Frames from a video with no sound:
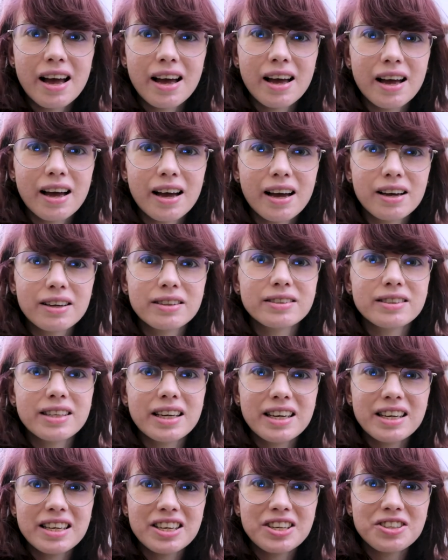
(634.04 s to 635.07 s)
and
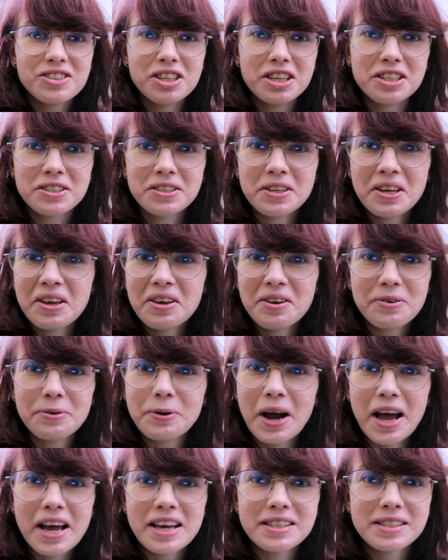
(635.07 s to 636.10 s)
the ink just
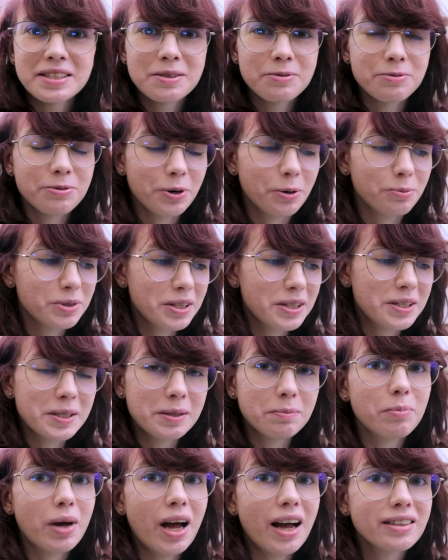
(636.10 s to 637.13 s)
erased from this
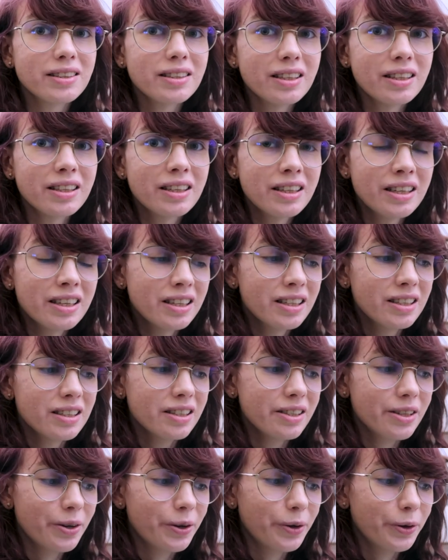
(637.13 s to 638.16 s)
spot
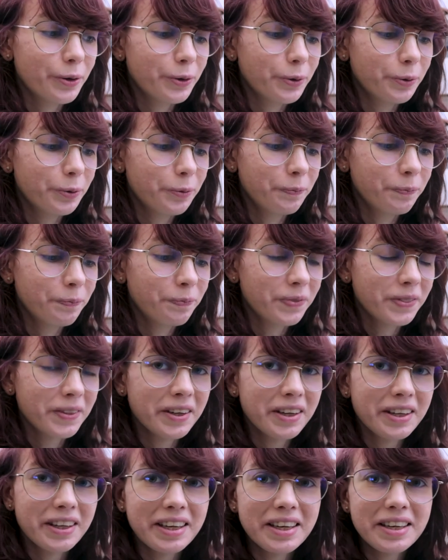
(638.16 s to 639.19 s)
so
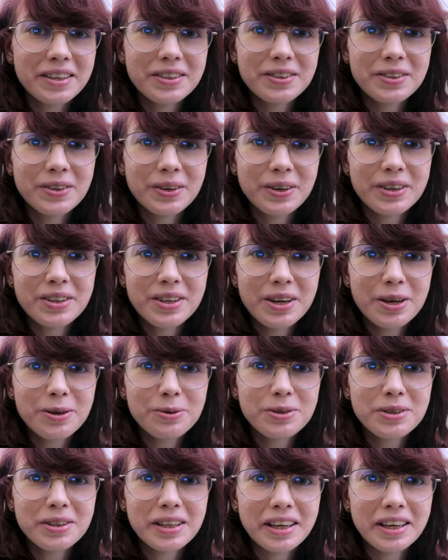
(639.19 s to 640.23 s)
like it turned
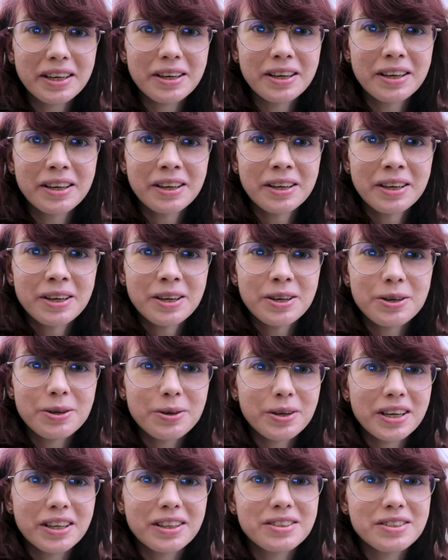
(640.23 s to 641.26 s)
out like
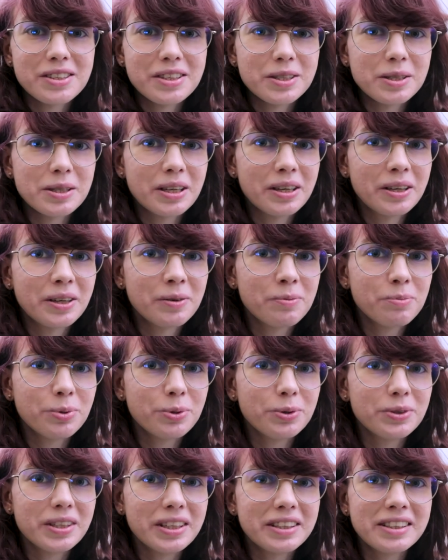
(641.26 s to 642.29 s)
you can just
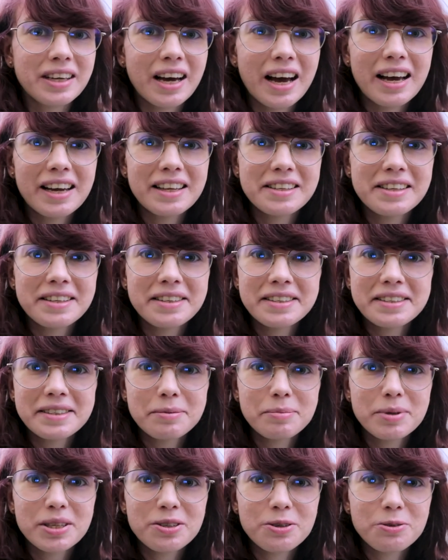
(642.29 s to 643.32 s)
put a tiny
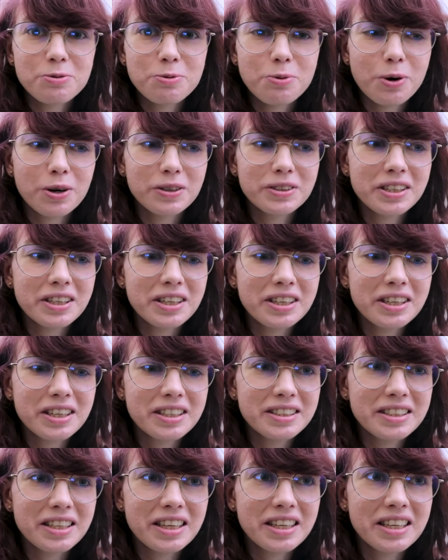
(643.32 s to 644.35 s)
little bit of water
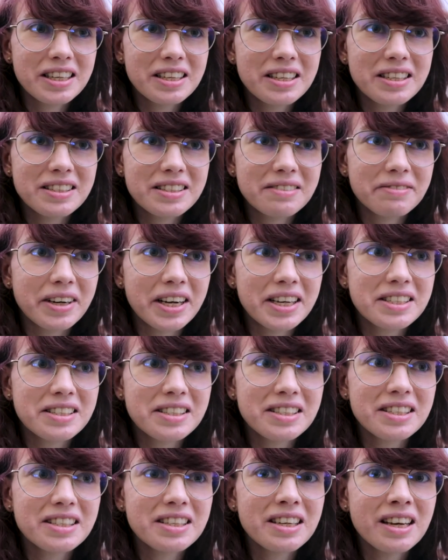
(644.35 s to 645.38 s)
and the ink is
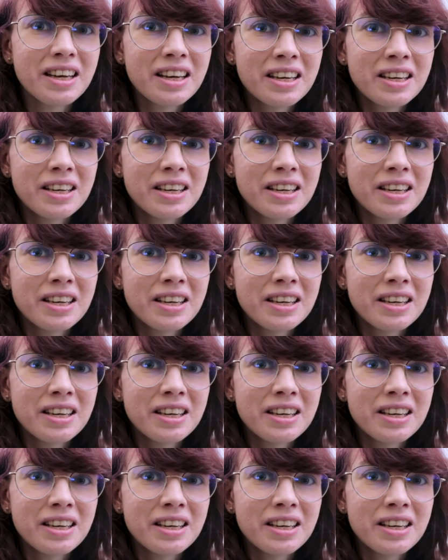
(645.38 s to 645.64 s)
erasing